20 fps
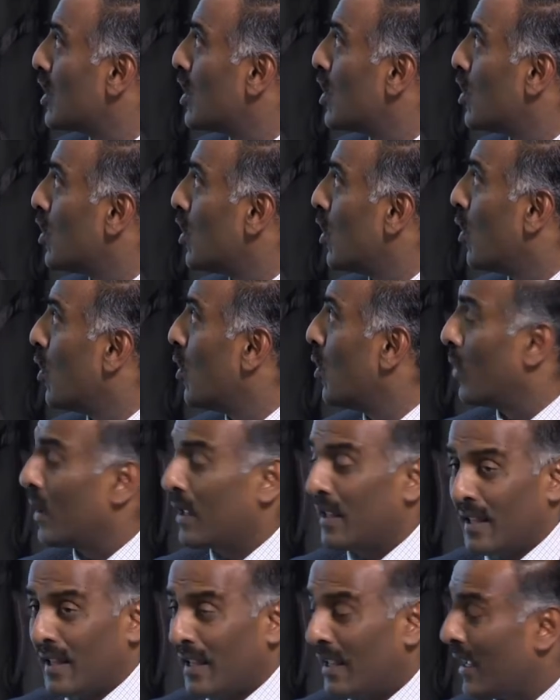low,
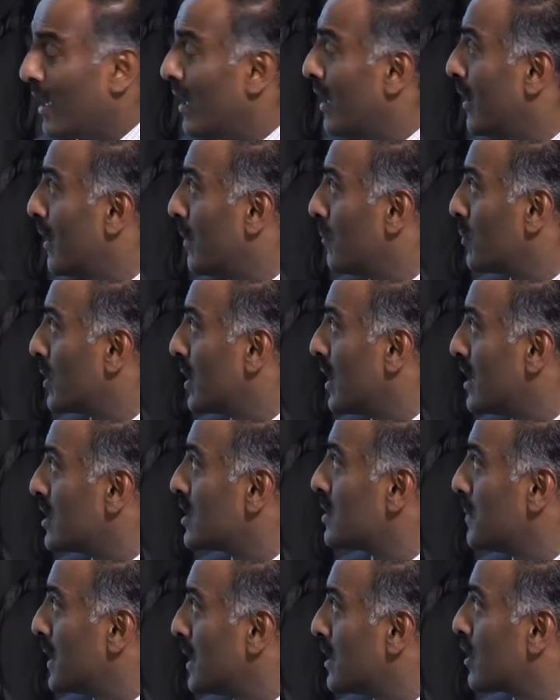
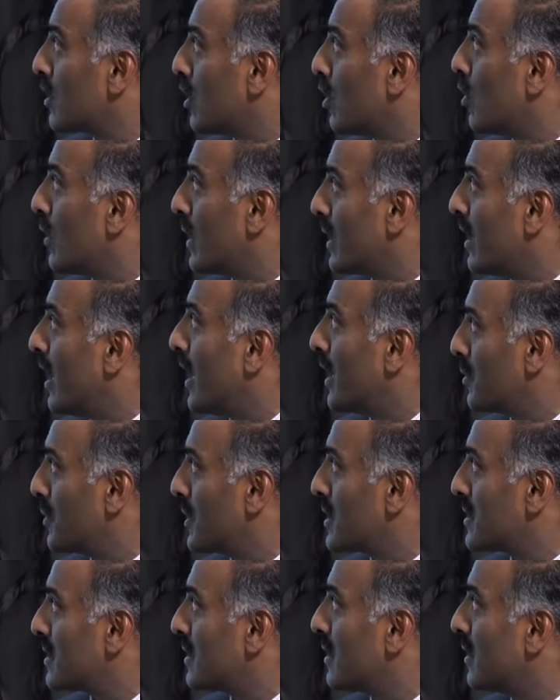intermediate, low, and high
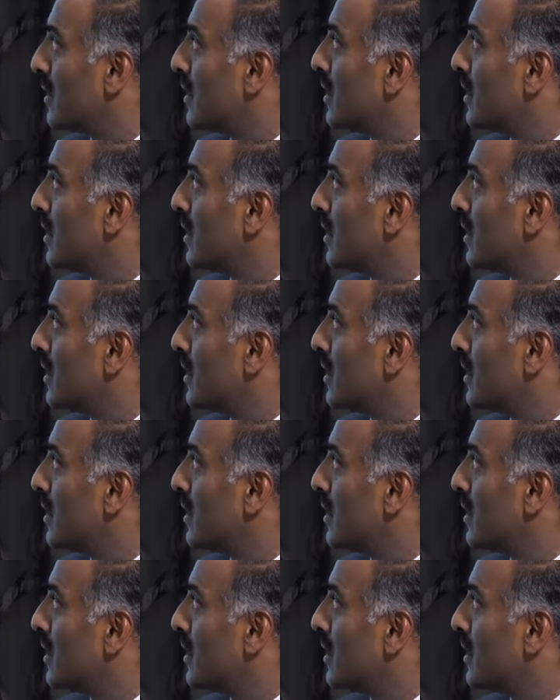risk.